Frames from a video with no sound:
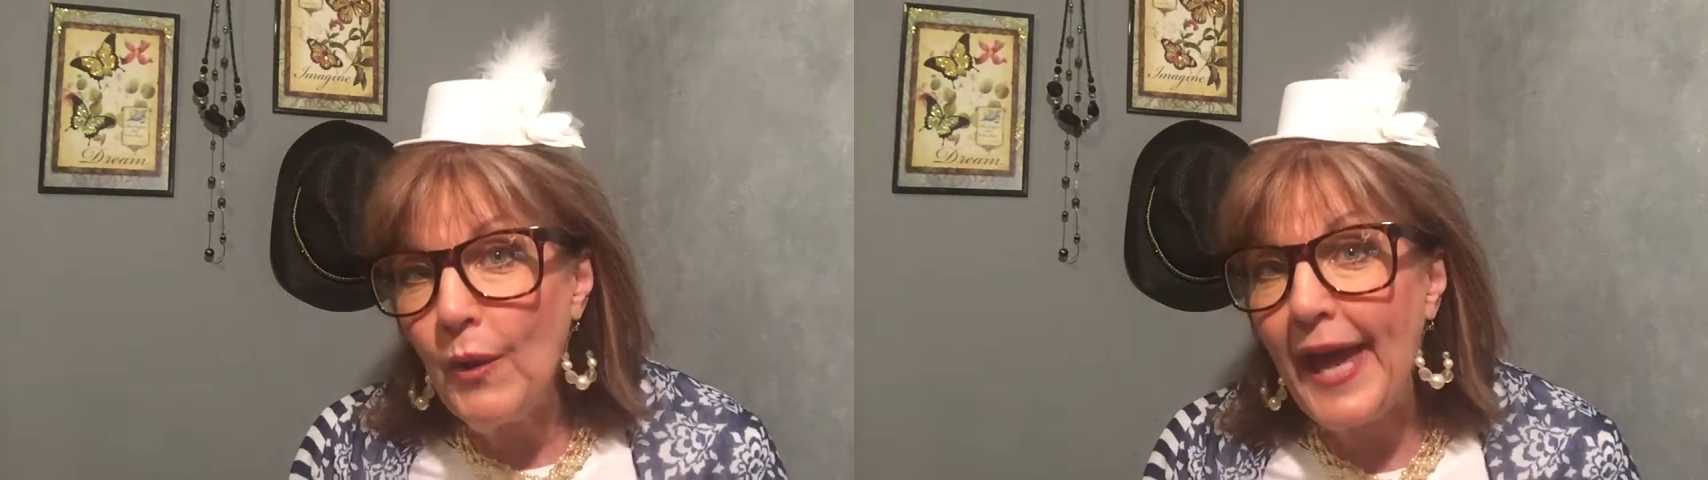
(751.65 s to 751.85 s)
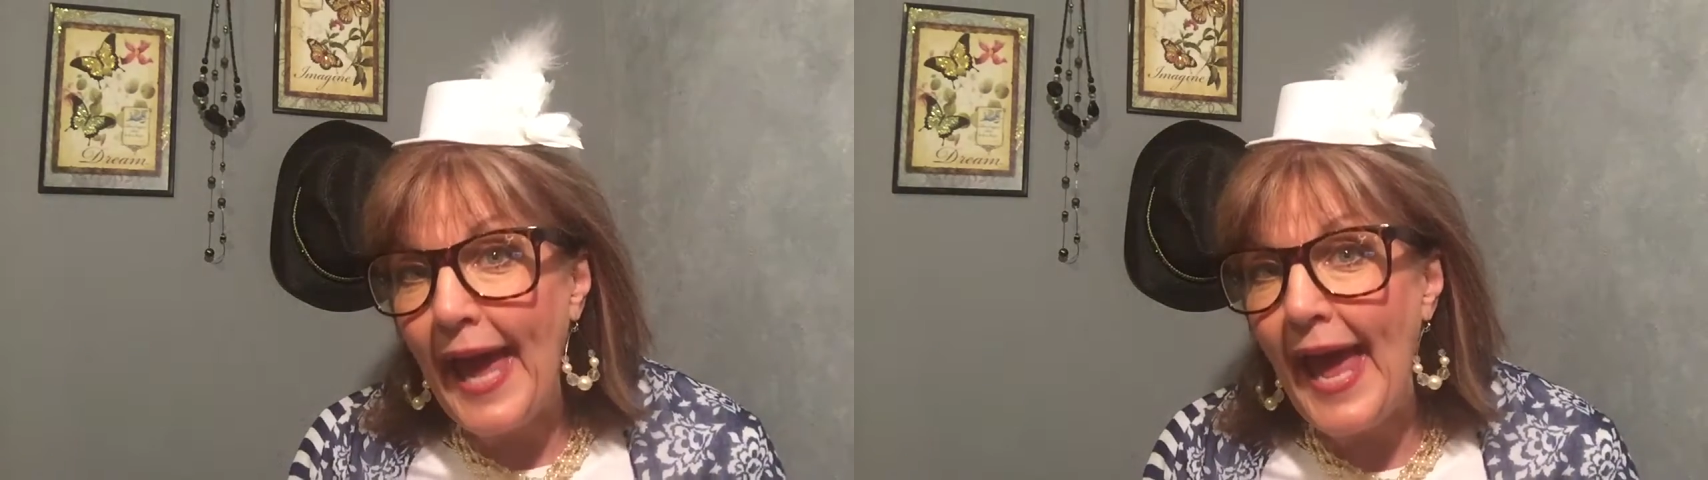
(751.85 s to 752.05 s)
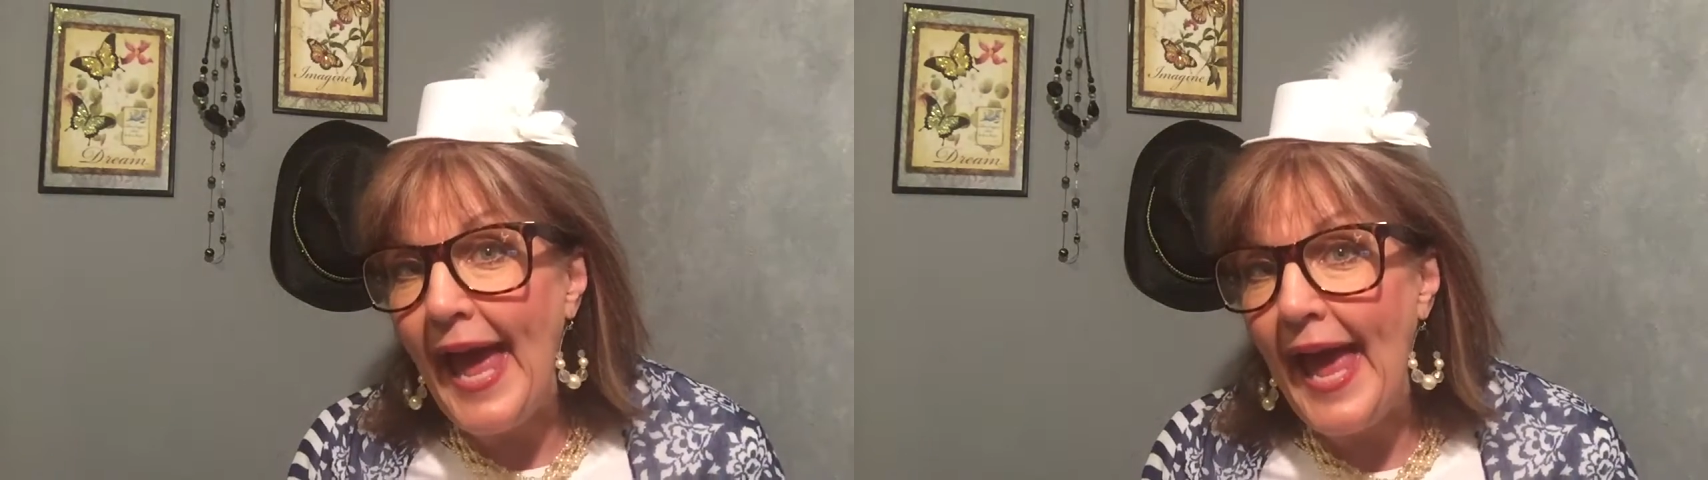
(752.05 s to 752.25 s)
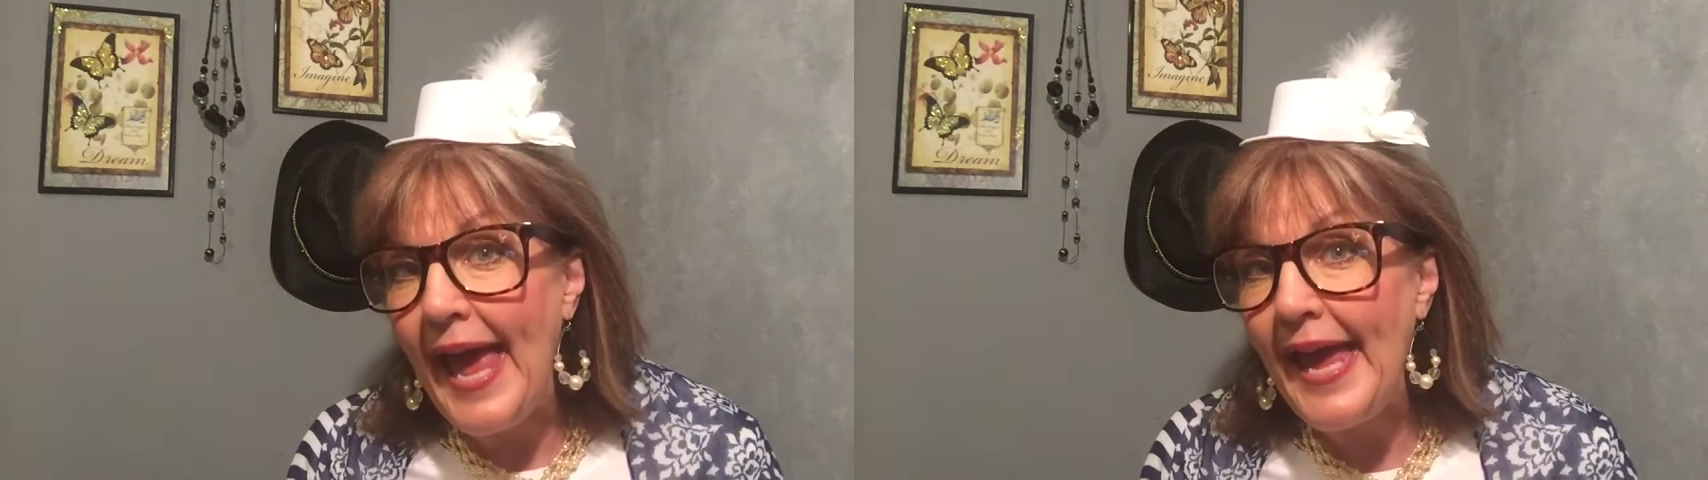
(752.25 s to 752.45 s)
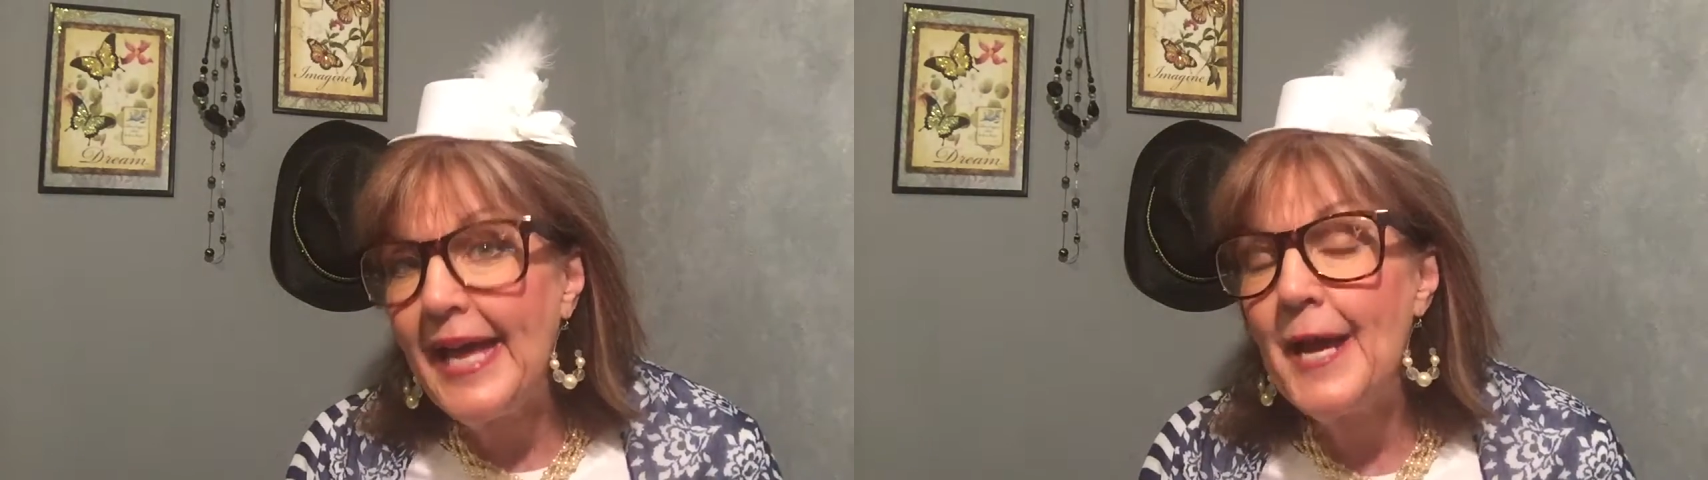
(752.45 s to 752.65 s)

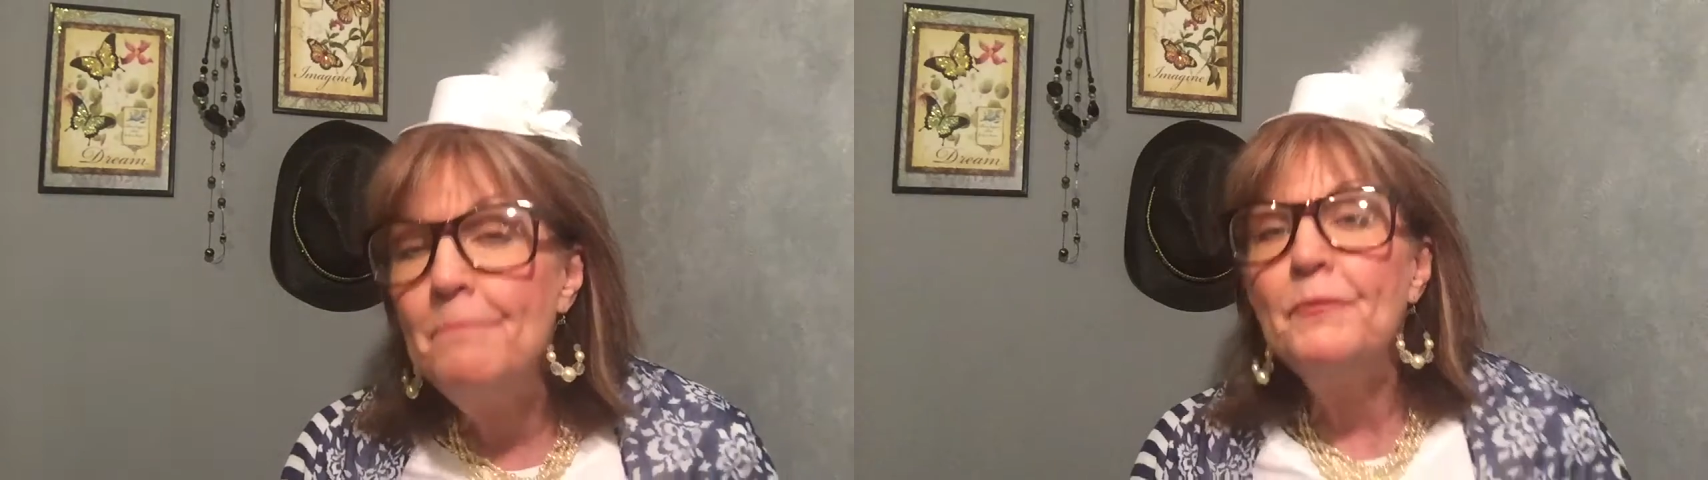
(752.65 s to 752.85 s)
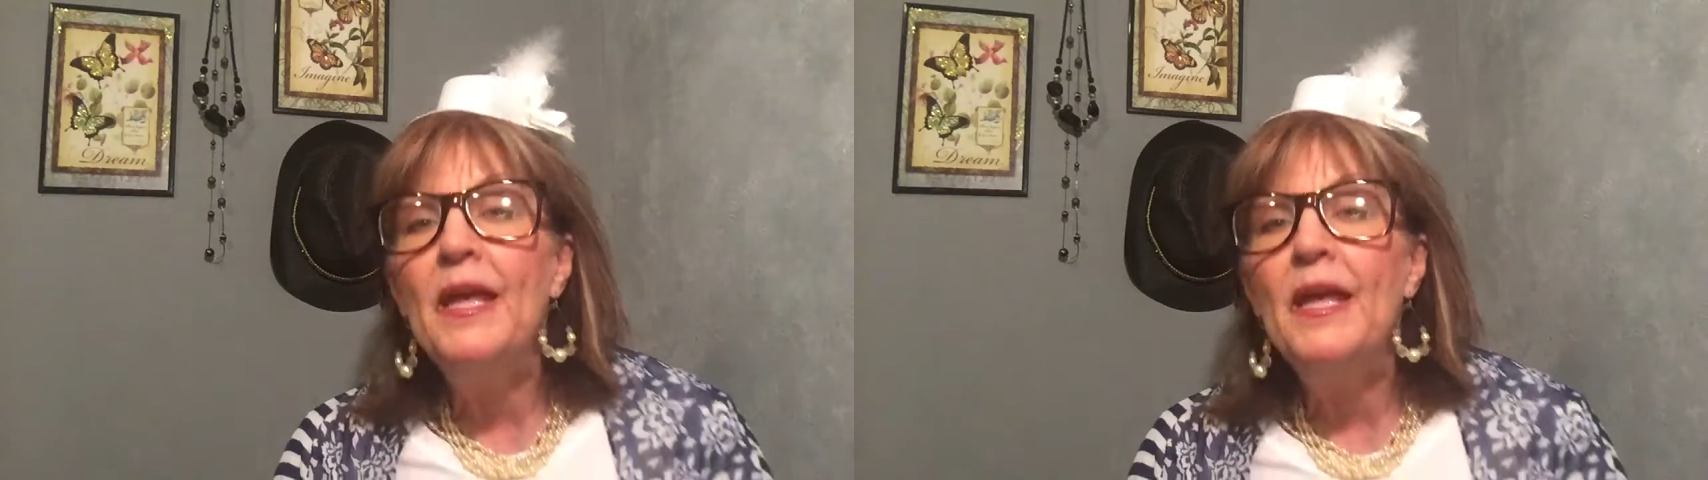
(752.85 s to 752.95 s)
okay?